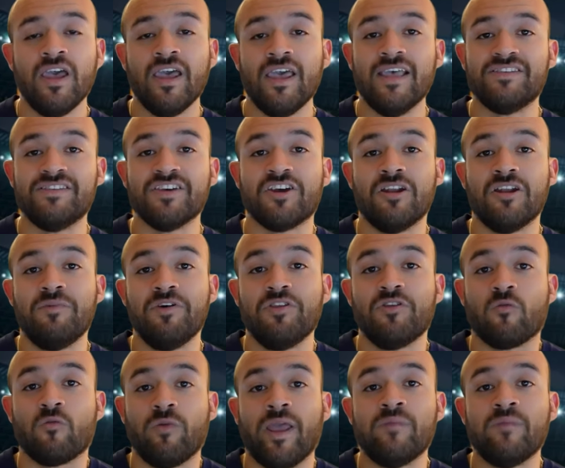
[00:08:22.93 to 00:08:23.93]
Is it going to be the
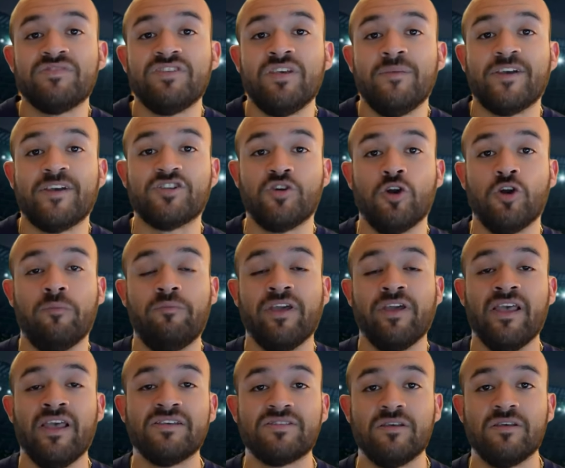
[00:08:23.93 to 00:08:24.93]
Rams team that showed up
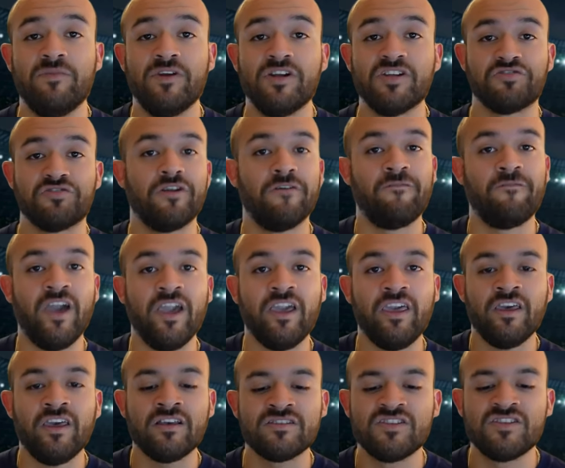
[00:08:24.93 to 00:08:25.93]
against the Minnesota
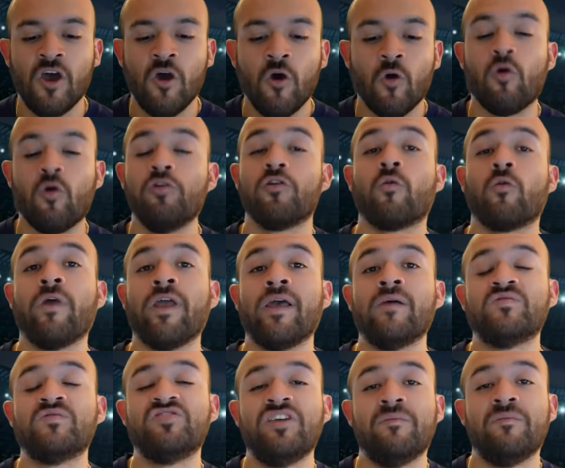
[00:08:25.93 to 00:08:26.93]
Vikings or the
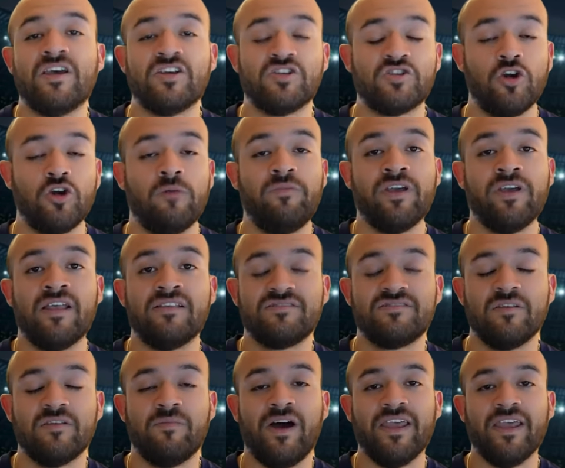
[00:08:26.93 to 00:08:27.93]
Rams team that showed up against
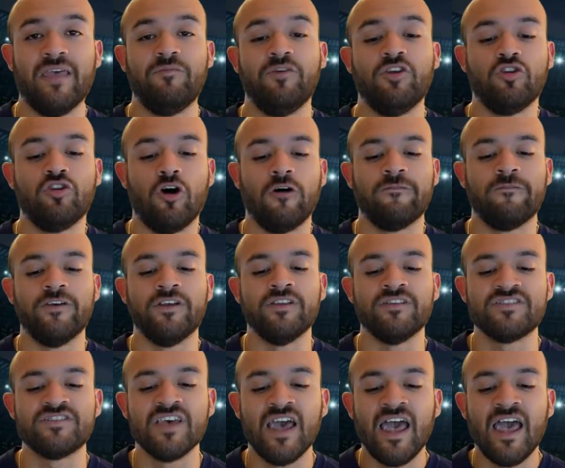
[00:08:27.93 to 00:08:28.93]
the Miami
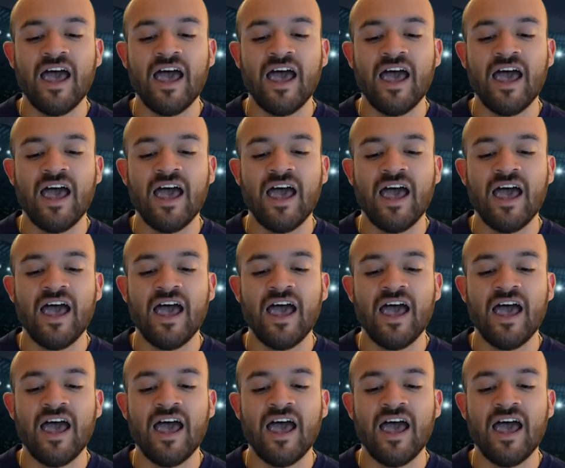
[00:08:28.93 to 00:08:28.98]
Dolphins?